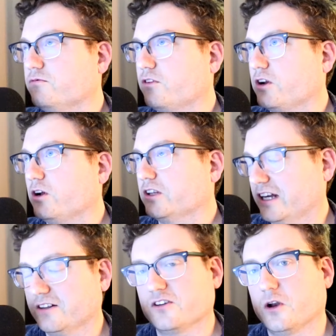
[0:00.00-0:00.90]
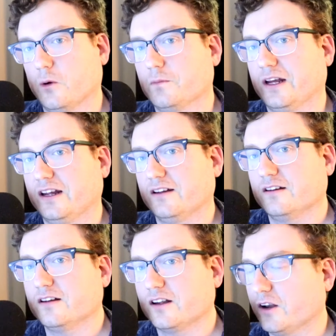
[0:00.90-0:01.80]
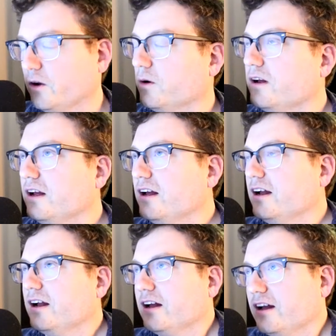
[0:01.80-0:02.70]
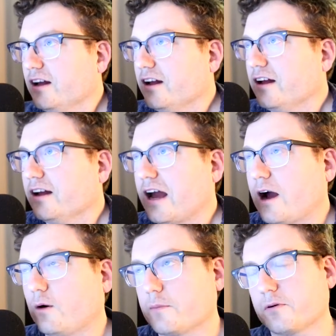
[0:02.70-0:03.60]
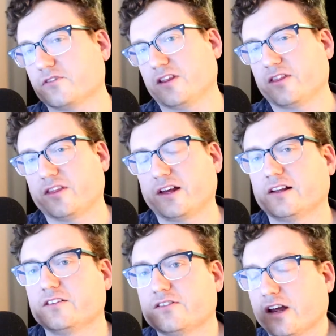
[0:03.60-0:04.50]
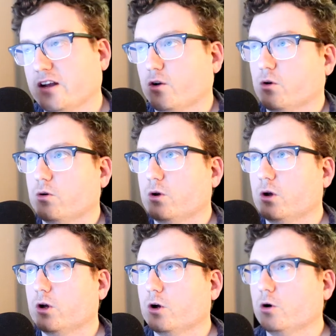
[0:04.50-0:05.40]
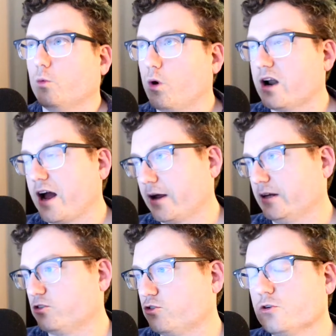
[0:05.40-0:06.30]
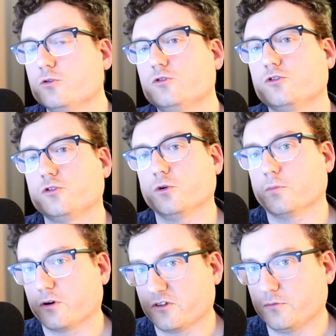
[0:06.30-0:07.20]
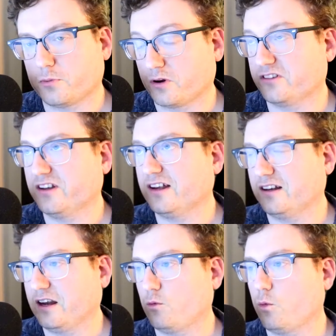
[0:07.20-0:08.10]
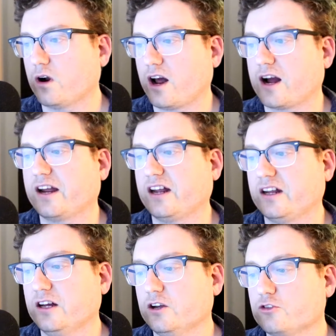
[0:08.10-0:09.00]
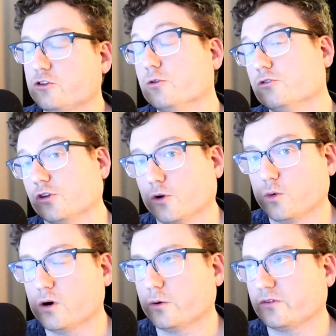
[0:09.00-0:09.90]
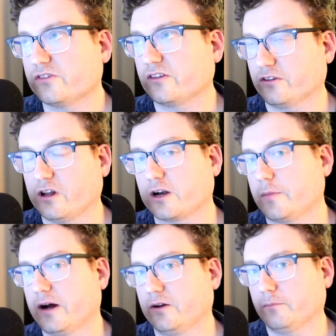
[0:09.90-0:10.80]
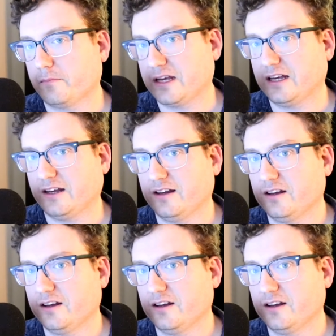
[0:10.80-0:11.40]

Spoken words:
for y'all to get to know me. You know, how I present things and what I choose to present and what I choose to quote says a lot about me,